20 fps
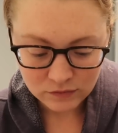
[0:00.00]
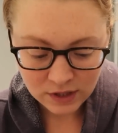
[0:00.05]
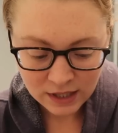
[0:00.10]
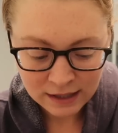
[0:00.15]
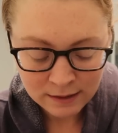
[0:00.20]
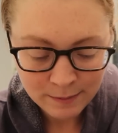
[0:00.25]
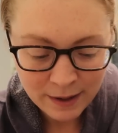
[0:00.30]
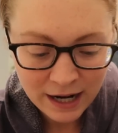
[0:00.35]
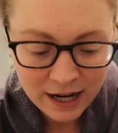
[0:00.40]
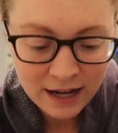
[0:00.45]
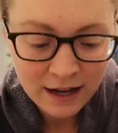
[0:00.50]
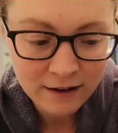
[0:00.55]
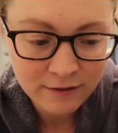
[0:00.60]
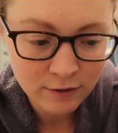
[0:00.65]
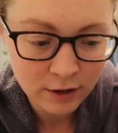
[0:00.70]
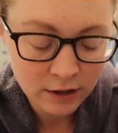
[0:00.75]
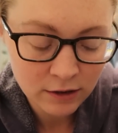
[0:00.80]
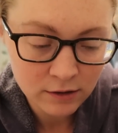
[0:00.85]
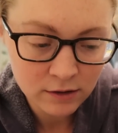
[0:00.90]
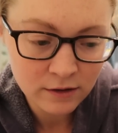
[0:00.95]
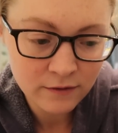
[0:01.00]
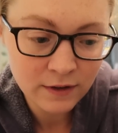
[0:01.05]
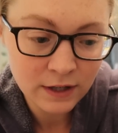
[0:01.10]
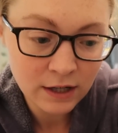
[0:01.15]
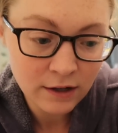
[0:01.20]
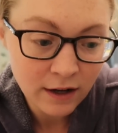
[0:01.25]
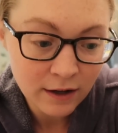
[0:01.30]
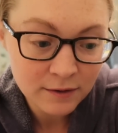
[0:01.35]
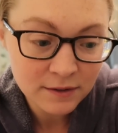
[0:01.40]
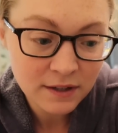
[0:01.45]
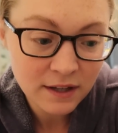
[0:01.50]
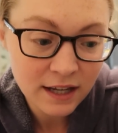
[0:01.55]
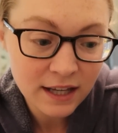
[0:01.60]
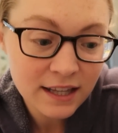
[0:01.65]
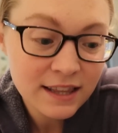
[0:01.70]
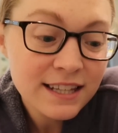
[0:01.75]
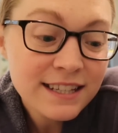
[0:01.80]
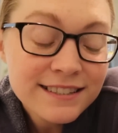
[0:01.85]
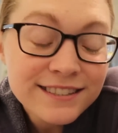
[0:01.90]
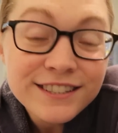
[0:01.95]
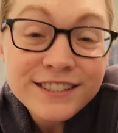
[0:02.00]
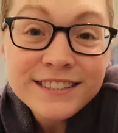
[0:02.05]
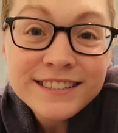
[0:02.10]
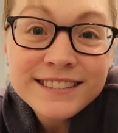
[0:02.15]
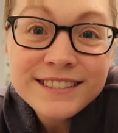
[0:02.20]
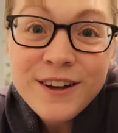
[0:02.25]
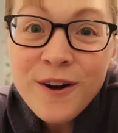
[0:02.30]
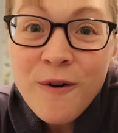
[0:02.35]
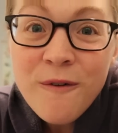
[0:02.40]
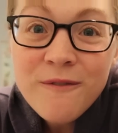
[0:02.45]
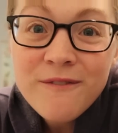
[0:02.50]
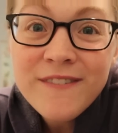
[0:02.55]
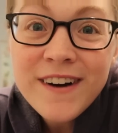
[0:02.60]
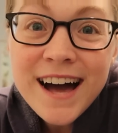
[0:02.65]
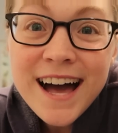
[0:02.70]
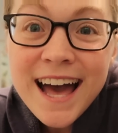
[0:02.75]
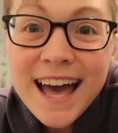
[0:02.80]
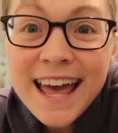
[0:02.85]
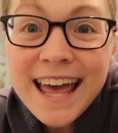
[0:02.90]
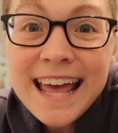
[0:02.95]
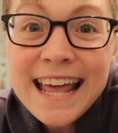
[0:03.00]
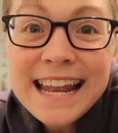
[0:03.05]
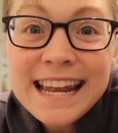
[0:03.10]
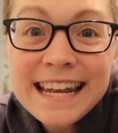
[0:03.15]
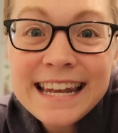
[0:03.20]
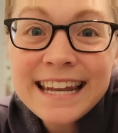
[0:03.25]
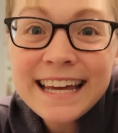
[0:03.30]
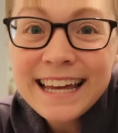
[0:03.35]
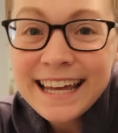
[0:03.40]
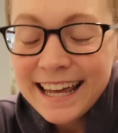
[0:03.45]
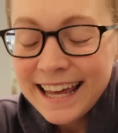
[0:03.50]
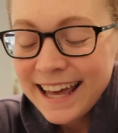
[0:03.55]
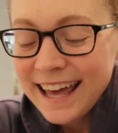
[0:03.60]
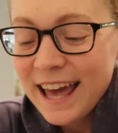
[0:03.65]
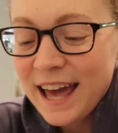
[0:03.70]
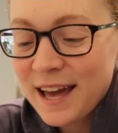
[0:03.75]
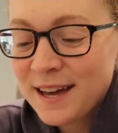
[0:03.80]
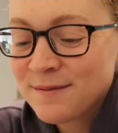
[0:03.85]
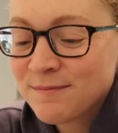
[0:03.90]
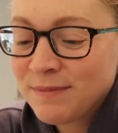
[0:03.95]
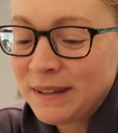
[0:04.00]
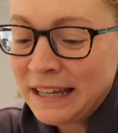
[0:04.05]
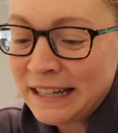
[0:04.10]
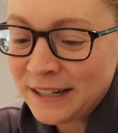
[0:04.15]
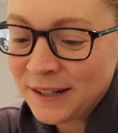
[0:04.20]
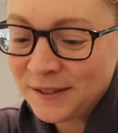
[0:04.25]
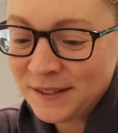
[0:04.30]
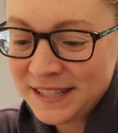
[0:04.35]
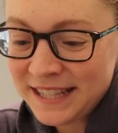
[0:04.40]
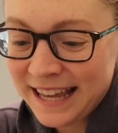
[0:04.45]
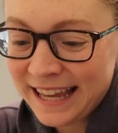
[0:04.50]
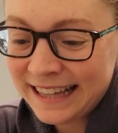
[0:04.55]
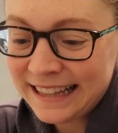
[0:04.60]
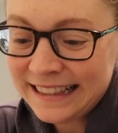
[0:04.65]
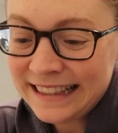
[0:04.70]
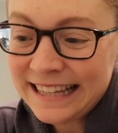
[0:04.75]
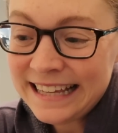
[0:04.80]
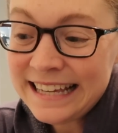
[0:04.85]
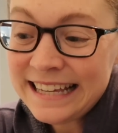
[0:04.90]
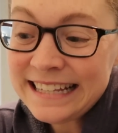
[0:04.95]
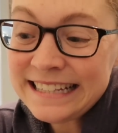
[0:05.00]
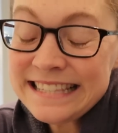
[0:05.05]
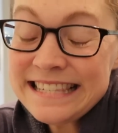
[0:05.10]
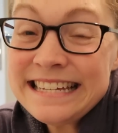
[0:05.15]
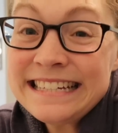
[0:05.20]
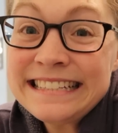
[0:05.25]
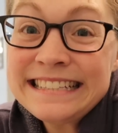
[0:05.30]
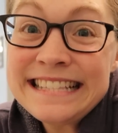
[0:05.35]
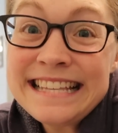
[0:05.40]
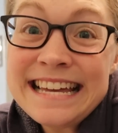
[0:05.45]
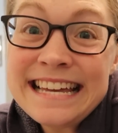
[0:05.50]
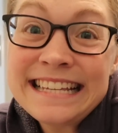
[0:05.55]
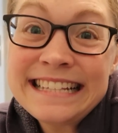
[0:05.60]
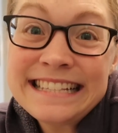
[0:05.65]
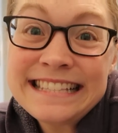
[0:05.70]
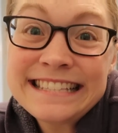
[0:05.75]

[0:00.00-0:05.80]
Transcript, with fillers: and about halfway through the video, I was like, this looks so fun. And Peter was like, this looks like